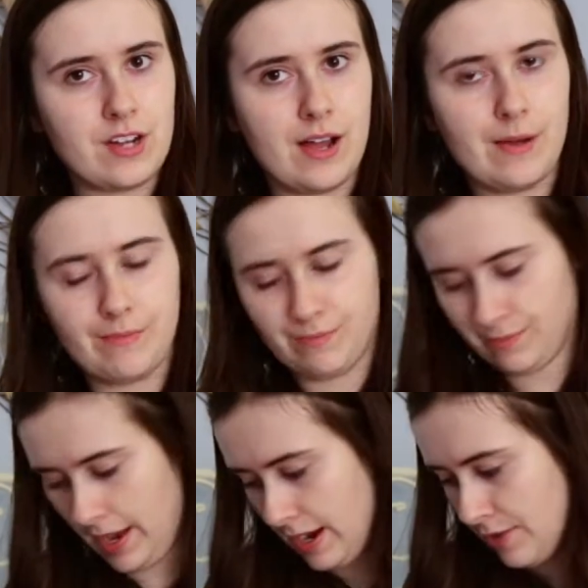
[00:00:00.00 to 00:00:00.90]
Um,
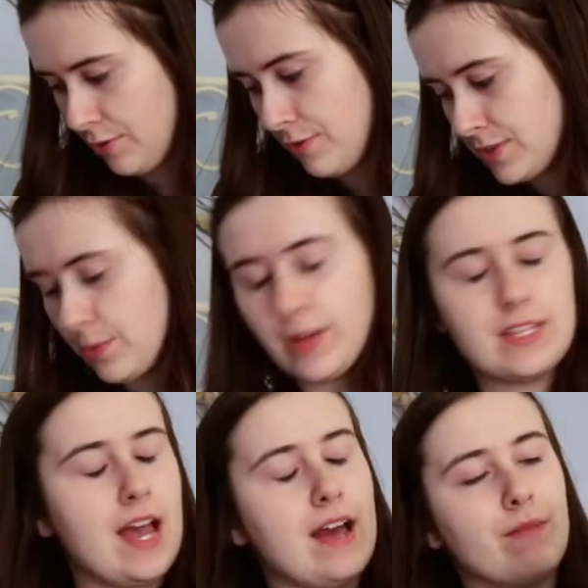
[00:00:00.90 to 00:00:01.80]
I got thrifting one
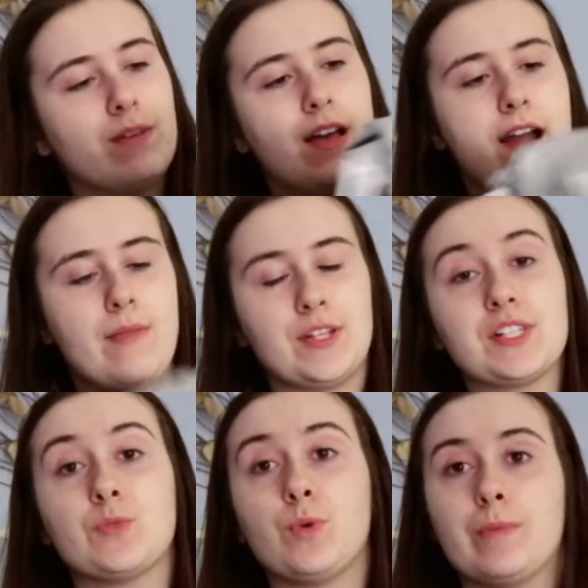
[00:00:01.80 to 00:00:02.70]
time, and this
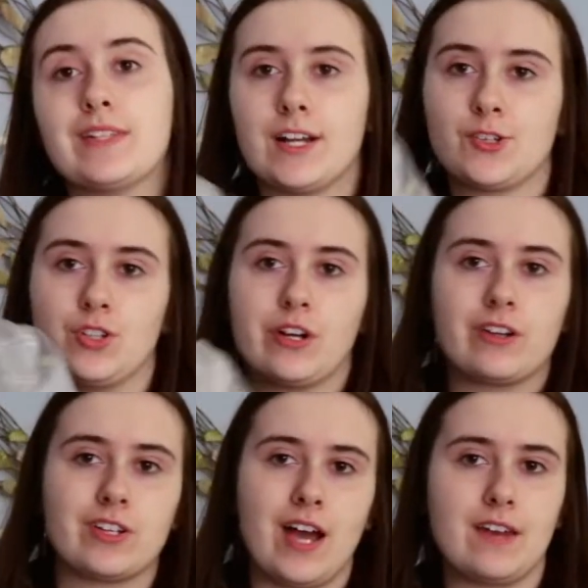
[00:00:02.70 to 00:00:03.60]
is a woman's extra
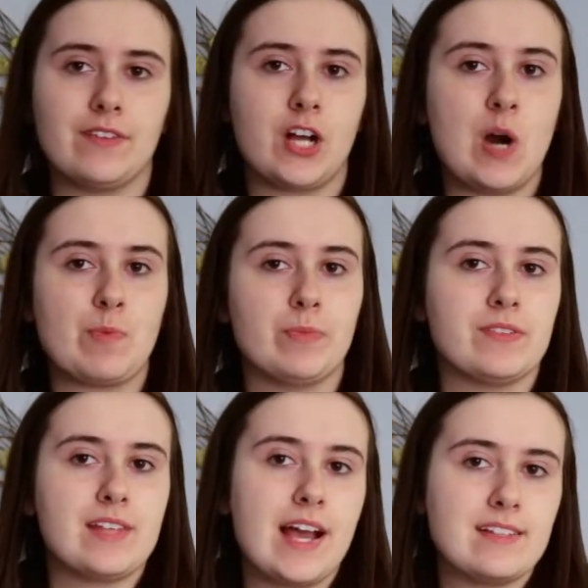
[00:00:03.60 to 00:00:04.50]
large, kind of like comparable
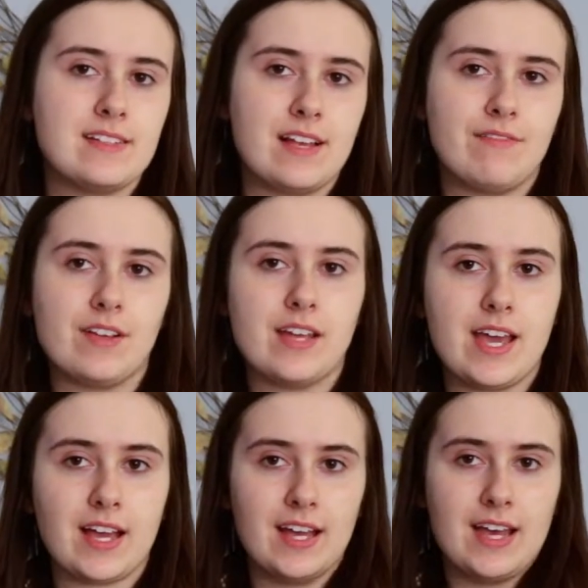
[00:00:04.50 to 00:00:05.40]
sizes, I feel like.